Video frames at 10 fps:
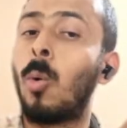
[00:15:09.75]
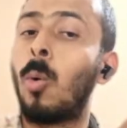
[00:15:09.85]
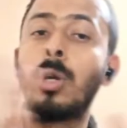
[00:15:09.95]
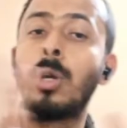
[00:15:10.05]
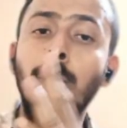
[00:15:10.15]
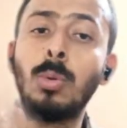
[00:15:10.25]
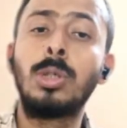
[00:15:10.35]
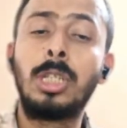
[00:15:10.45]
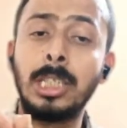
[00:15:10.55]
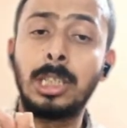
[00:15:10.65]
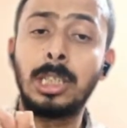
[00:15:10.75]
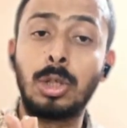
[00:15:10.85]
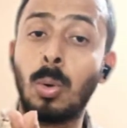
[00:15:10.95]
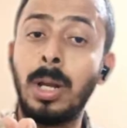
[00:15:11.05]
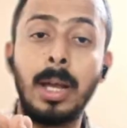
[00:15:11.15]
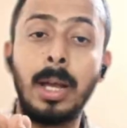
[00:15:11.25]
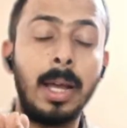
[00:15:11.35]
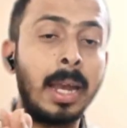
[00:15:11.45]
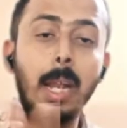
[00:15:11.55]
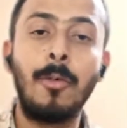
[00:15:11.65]
we don't want to use this
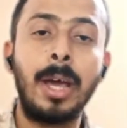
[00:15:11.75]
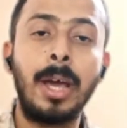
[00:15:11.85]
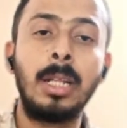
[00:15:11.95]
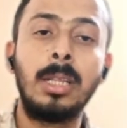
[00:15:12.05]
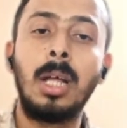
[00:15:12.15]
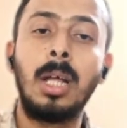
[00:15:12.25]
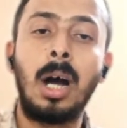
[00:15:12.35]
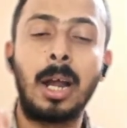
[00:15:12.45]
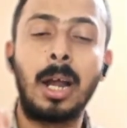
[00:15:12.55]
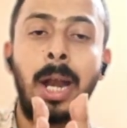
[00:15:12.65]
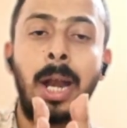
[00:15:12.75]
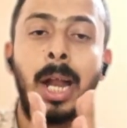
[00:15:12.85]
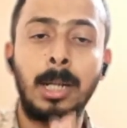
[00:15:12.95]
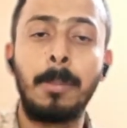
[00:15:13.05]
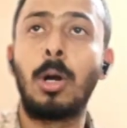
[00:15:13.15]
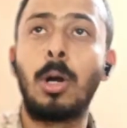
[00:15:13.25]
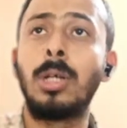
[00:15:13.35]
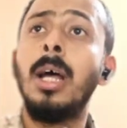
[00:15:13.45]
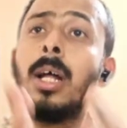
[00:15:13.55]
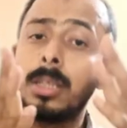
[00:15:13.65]
rule anywhere in our
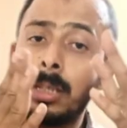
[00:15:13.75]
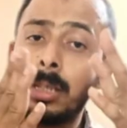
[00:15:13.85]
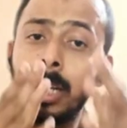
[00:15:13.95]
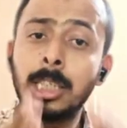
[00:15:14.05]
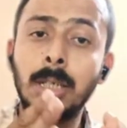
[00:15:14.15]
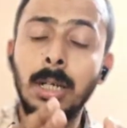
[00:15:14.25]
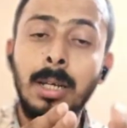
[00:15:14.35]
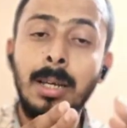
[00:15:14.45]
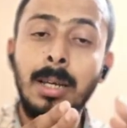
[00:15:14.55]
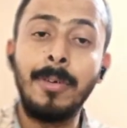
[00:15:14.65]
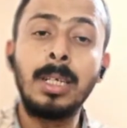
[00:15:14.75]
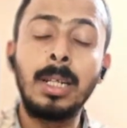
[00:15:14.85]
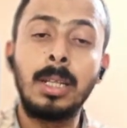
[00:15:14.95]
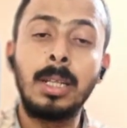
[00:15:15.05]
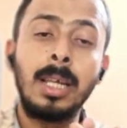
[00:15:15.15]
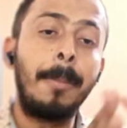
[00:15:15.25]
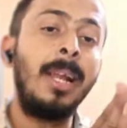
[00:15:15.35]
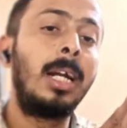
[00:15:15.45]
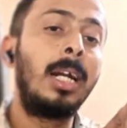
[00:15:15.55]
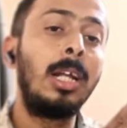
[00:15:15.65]
organization, because this giving
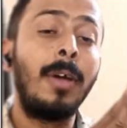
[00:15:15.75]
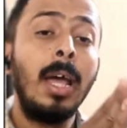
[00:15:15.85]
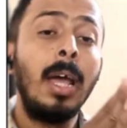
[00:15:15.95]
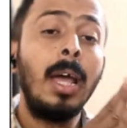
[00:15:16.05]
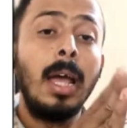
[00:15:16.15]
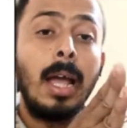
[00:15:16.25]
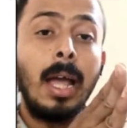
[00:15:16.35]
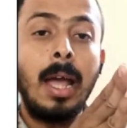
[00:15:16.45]
the ability of